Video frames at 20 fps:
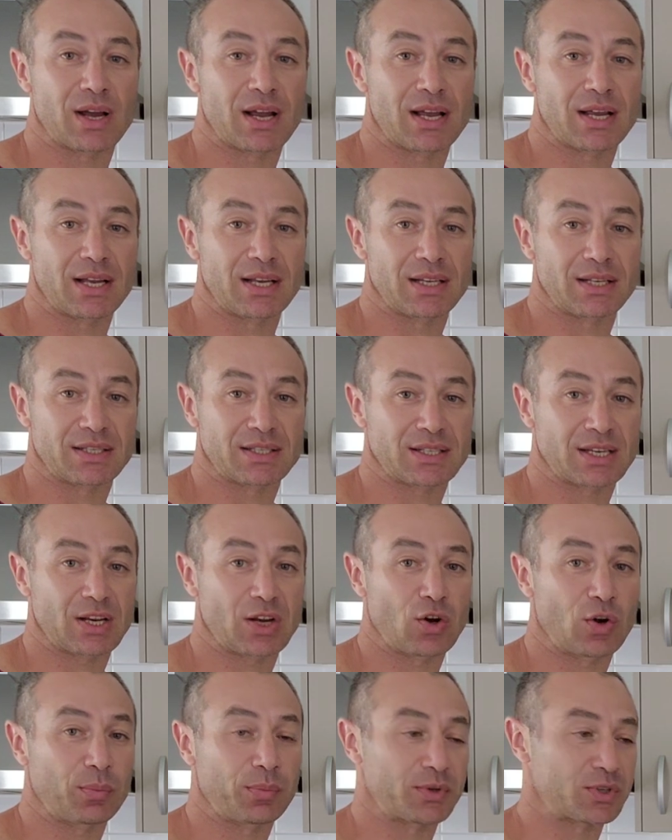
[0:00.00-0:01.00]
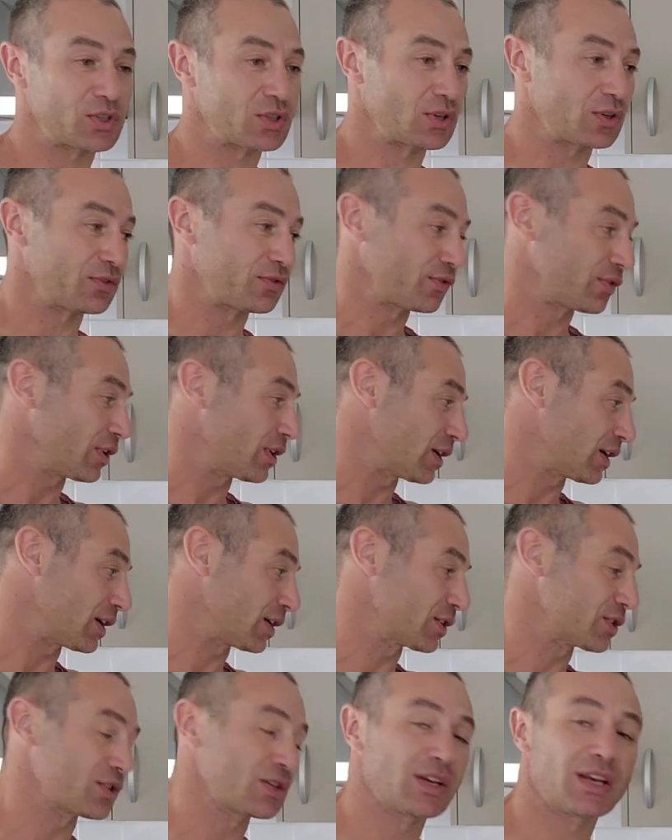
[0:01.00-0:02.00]
as help yourself
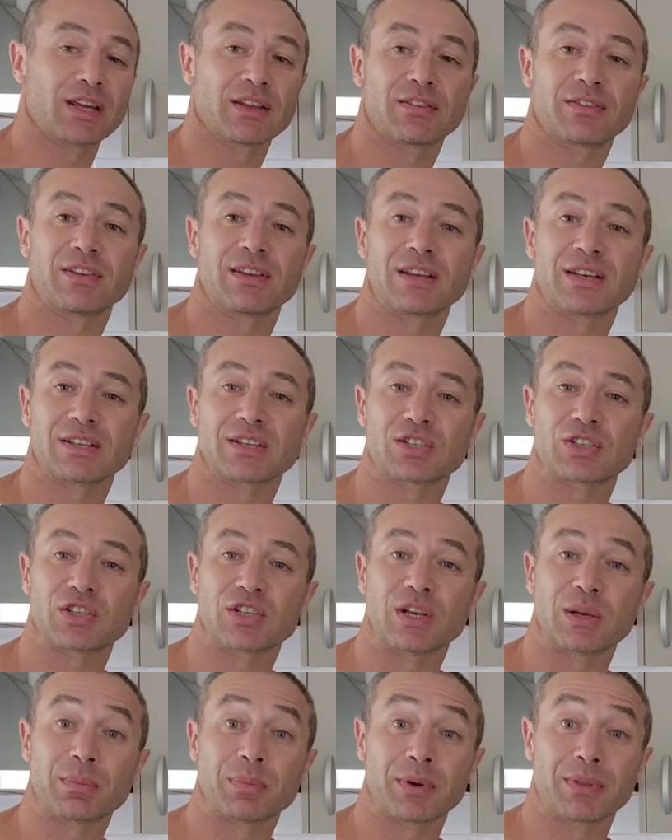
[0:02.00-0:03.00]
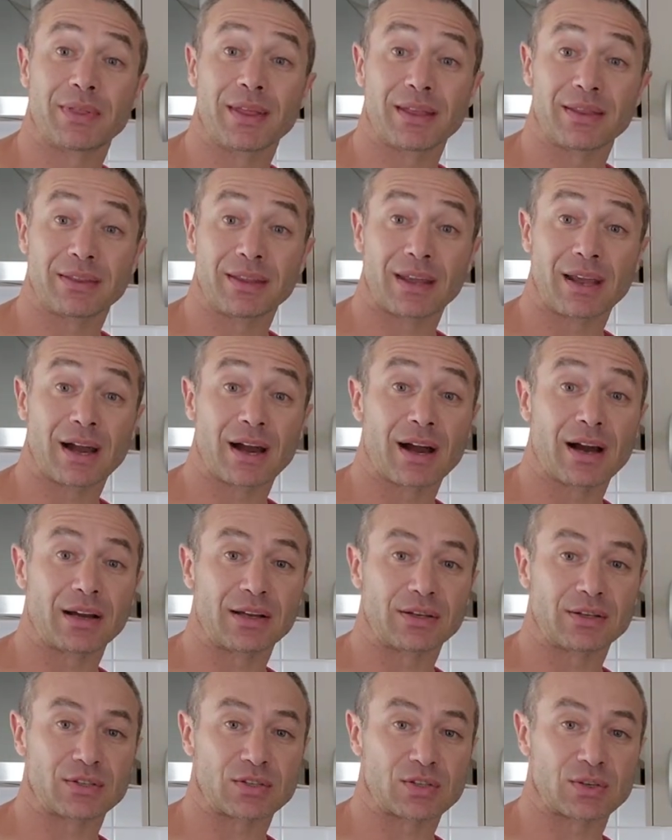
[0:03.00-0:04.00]
to get things cheaper than they are
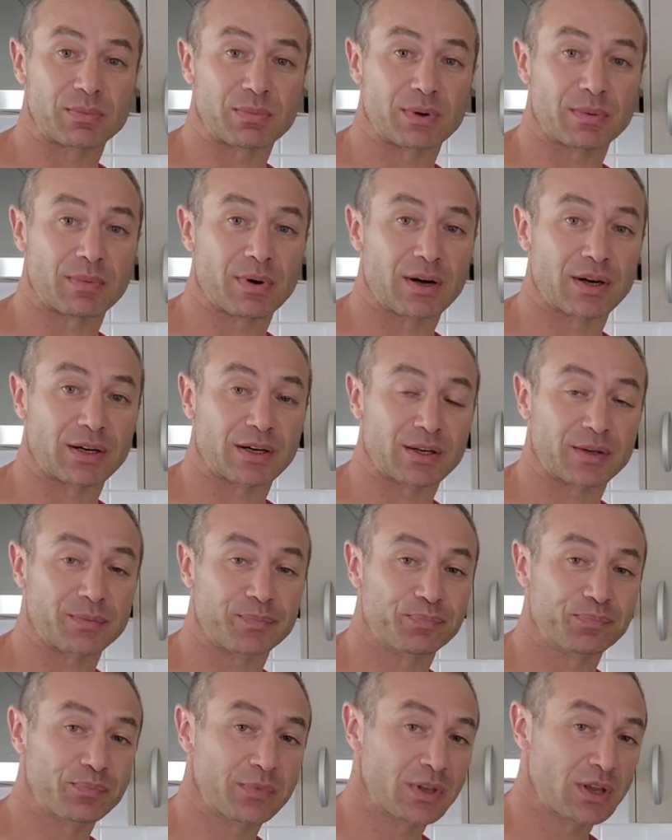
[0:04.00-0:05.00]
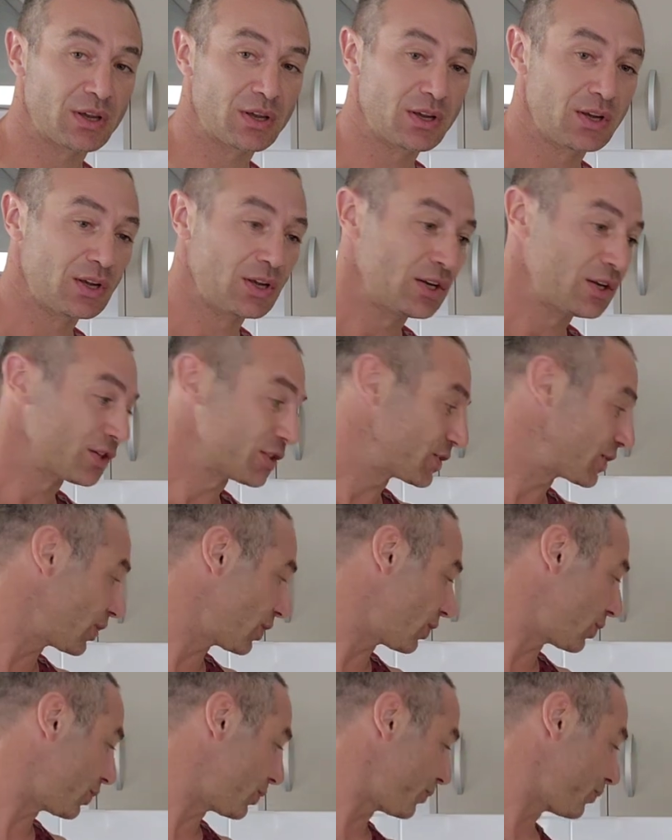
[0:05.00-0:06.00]
in the supermarket.
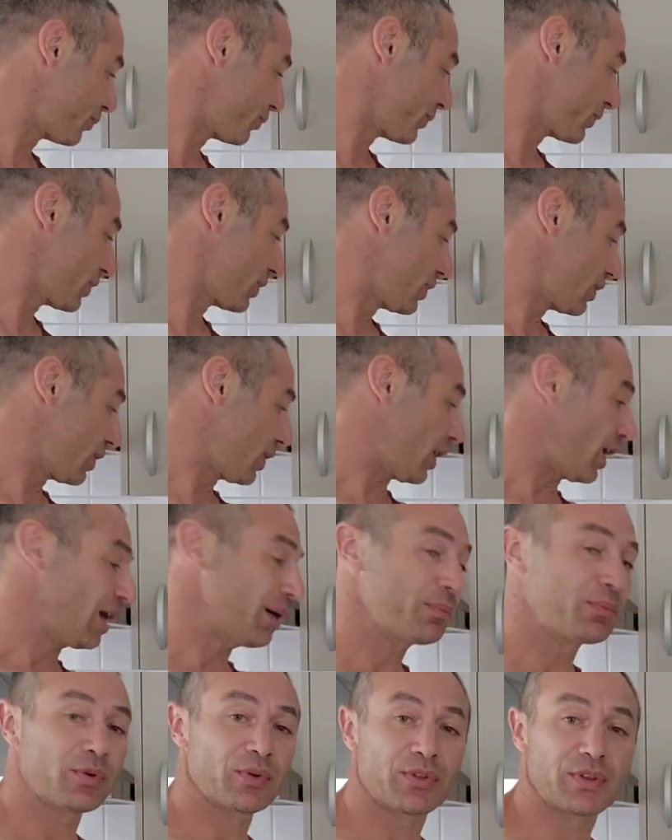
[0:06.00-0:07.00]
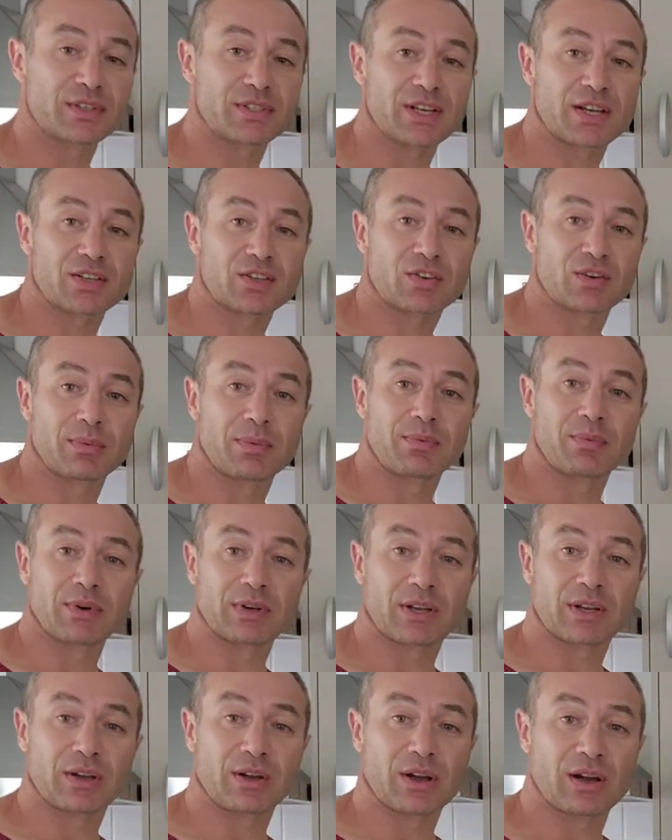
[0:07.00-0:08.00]
So I bought this ice cream
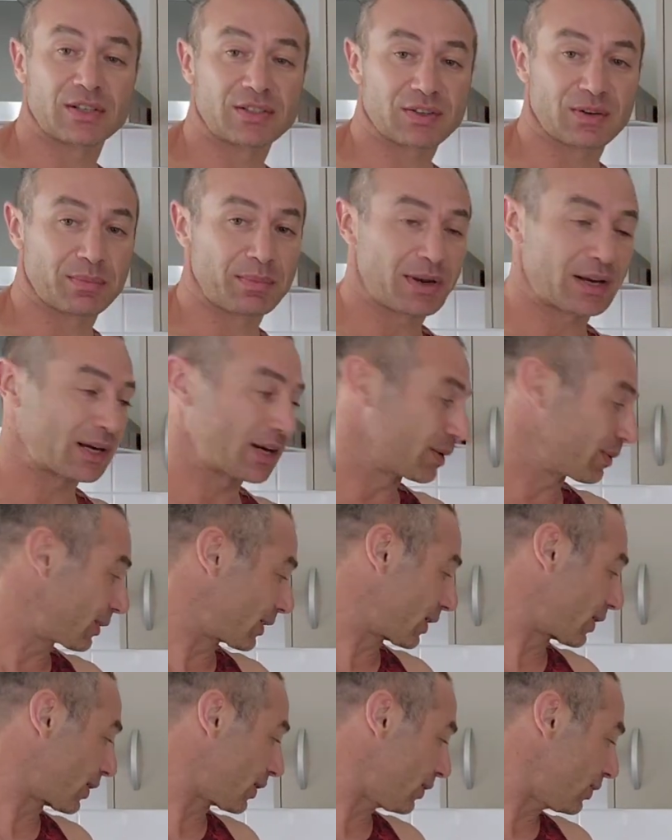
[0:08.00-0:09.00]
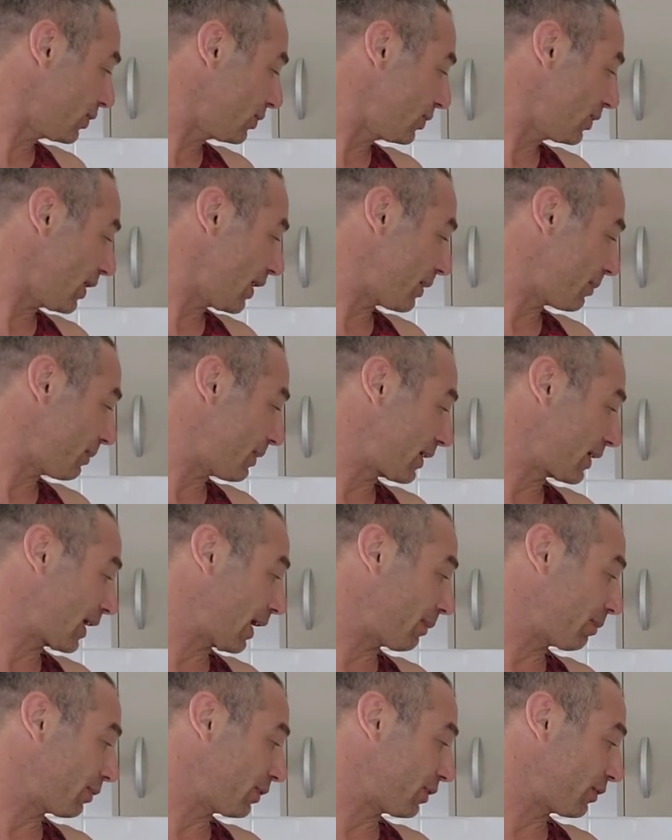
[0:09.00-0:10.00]
maker a week ago and made a
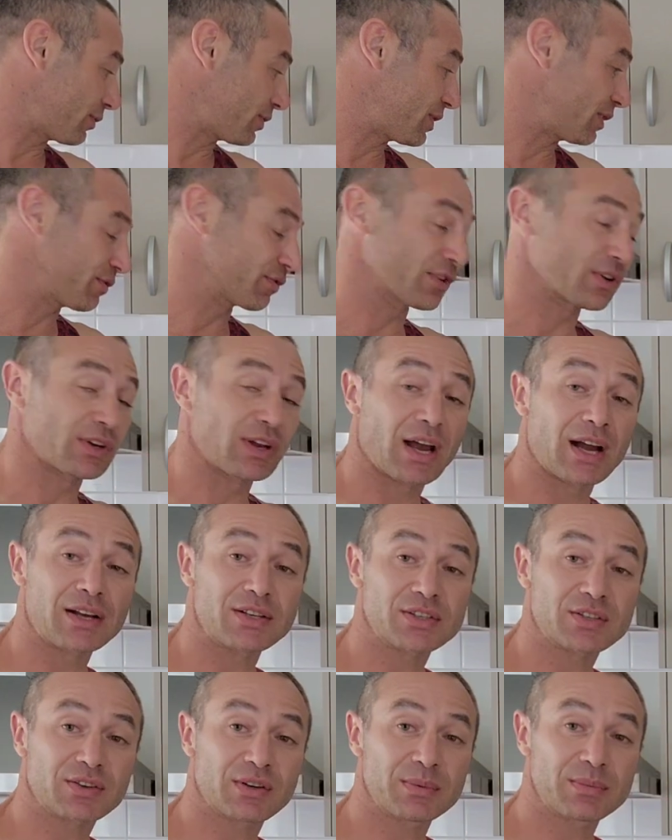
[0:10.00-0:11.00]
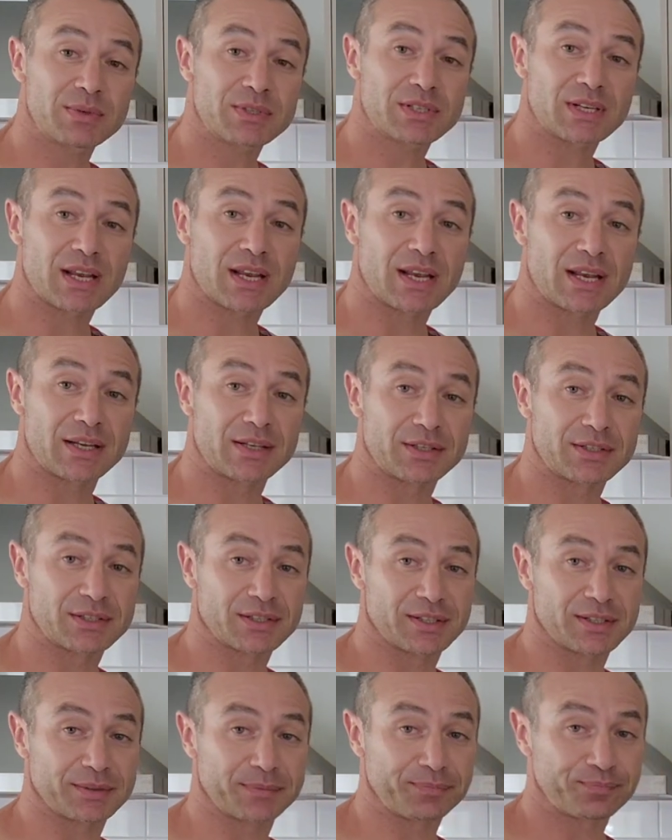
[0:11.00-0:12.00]
couple of different ice creams,
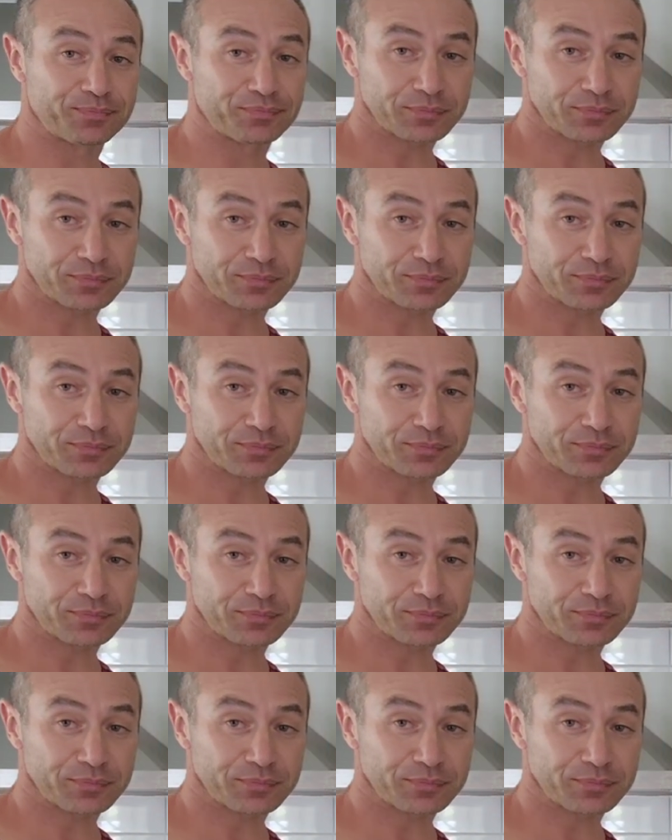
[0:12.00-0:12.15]
and